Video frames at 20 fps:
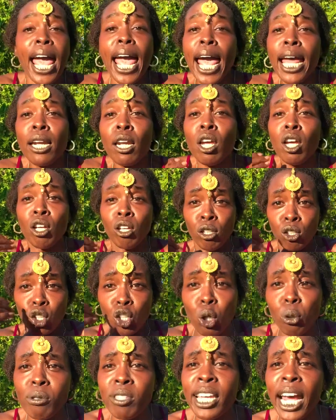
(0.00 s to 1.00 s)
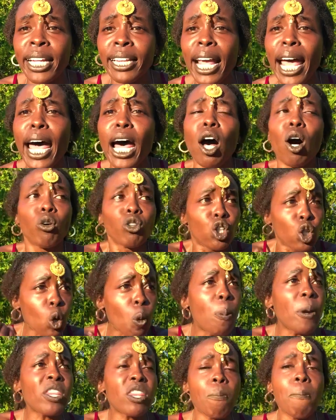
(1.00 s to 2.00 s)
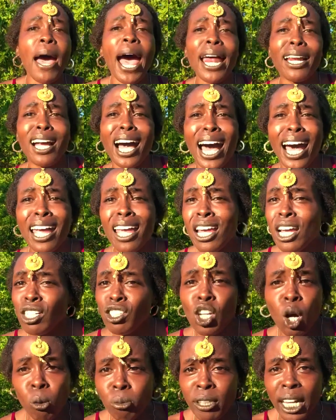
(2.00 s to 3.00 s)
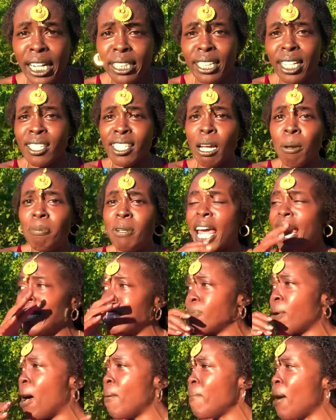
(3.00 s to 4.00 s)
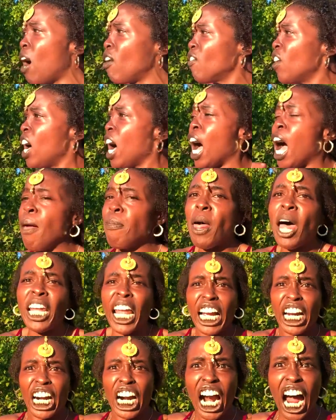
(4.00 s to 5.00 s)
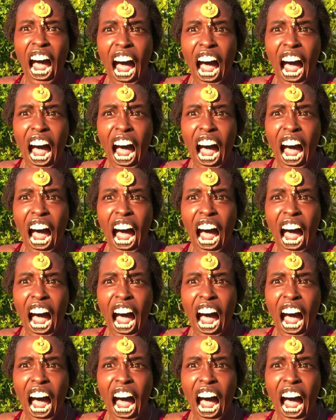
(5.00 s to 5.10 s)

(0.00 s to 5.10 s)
And you take the L. You be the bad guy. Don't think that some days my mouth, I'm not like,